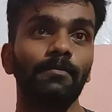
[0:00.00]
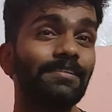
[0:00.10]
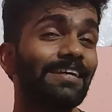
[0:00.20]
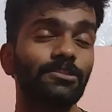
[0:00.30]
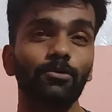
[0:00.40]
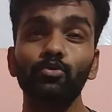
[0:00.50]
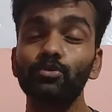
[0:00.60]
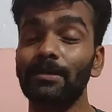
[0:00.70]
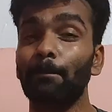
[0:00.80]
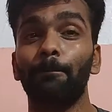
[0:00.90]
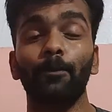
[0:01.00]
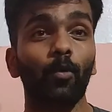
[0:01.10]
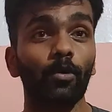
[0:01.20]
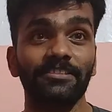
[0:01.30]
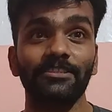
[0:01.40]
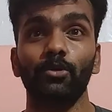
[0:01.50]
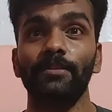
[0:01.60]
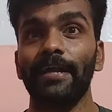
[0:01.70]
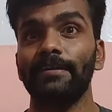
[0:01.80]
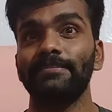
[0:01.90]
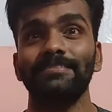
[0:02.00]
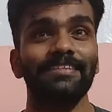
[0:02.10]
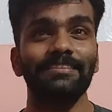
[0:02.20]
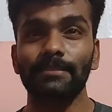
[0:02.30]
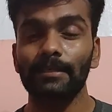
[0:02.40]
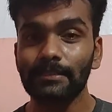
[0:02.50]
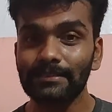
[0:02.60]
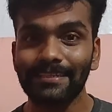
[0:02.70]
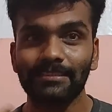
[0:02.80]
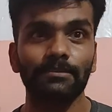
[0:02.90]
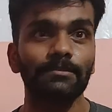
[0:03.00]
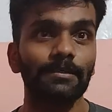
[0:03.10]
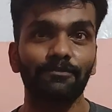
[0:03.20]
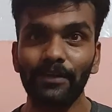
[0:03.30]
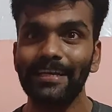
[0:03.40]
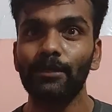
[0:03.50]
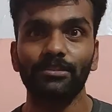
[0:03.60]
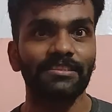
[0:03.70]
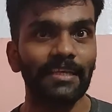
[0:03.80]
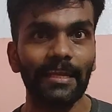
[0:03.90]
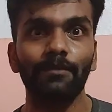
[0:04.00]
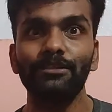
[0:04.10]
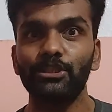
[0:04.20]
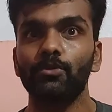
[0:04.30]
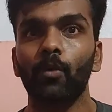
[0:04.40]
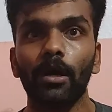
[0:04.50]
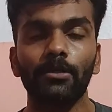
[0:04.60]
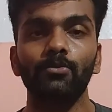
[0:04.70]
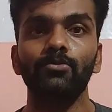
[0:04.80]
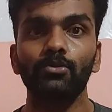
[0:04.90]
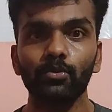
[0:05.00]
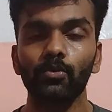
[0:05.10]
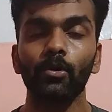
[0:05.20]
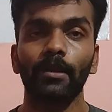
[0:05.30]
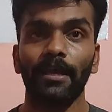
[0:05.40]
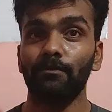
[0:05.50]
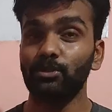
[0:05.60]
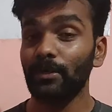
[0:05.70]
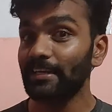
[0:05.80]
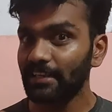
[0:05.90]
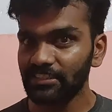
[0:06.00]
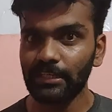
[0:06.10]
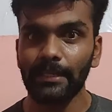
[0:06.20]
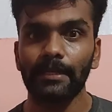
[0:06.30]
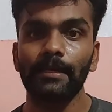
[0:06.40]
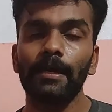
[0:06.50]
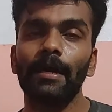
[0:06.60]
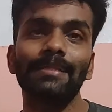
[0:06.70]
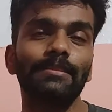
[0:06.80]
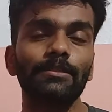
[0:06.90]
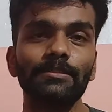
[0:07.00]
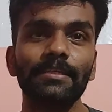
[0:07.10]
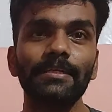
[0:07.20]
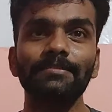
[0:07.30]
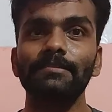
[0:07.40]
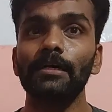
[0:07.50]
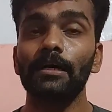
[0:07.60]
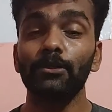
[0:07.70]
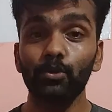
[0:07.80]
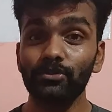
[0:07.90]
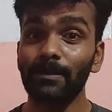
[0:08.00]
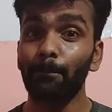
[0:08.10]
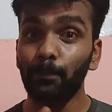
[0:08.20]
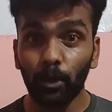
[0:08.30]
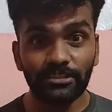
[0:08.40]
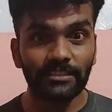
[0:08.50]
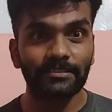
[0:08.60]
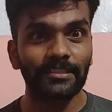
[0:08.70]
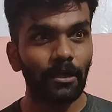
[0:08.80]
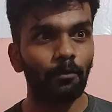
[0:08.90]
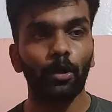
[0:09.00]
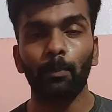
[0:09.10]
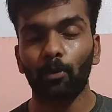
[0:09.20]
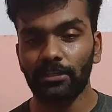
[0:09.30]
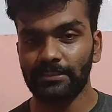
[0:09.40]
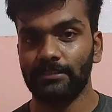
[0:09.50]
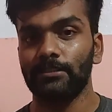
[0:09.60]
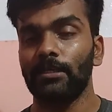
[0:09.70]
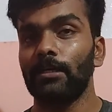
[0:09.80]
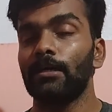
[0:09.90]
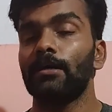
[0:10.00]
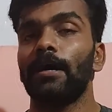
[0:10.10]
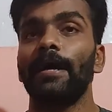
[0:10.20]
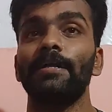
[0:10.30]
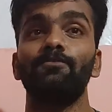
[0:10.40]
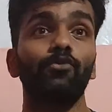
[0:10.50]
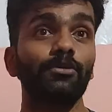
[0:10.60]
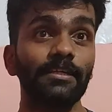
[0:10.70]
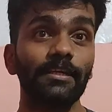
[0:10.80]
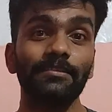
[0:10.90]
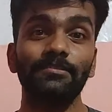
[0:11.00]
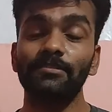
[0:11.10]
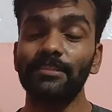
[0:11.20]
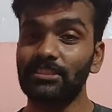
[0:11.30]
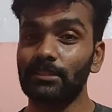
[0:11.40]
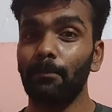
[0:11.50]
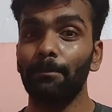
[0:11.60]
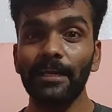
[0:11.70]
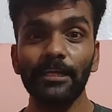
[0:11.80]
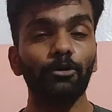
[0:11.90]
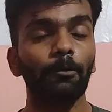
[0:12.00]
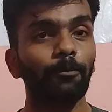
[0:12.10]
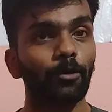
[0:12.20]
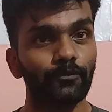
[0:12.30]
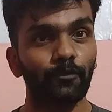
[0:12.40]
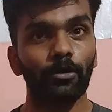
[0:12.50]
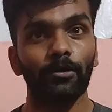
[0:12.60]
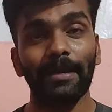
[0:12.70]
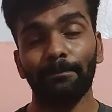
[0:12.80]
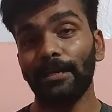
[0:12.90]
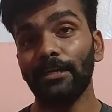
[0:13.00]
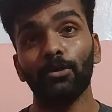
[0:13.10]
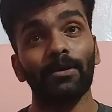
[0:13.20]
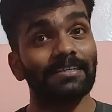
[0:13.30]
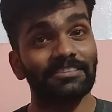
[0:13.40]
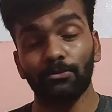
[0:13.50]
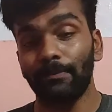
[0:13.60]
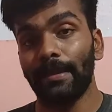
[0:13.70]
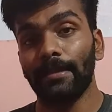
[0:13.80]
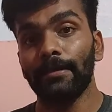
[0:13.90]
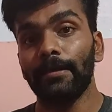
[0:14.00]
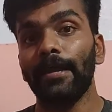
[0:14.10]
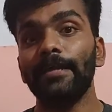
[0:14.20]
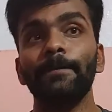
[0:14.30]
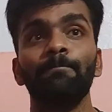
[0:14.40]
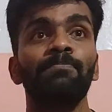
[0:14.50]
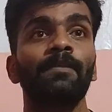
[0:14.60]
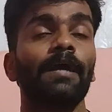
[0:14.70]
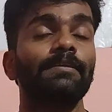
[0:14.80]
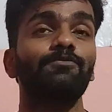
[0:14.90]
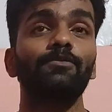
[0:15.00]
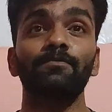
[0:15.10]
just do some courses on that, just learn that field or skill which you want to do, like which you are interested in. And third thing is do some projects, real world projects. And fourth thing is just build your portfolio, like build your resume, right? And the